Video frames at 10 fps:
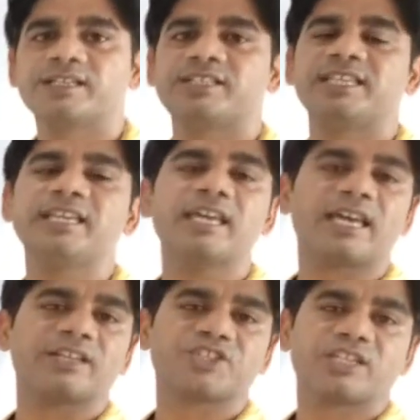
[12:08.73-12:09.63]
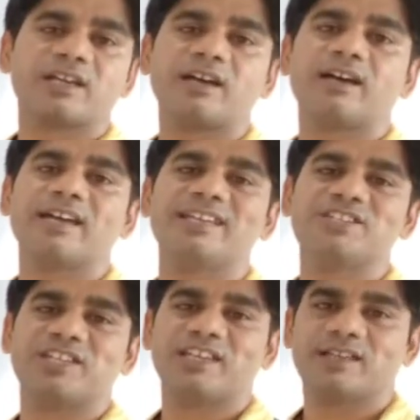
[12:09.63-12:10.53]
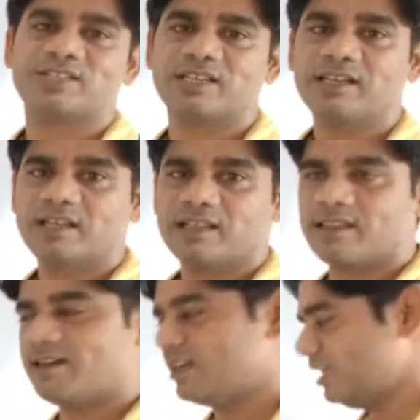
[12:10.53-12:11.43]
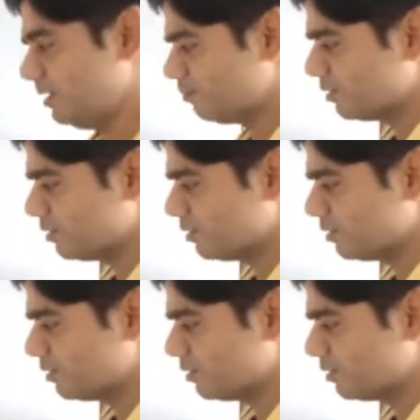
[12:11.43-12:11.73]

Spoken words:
T-H-I-G-H, thigh.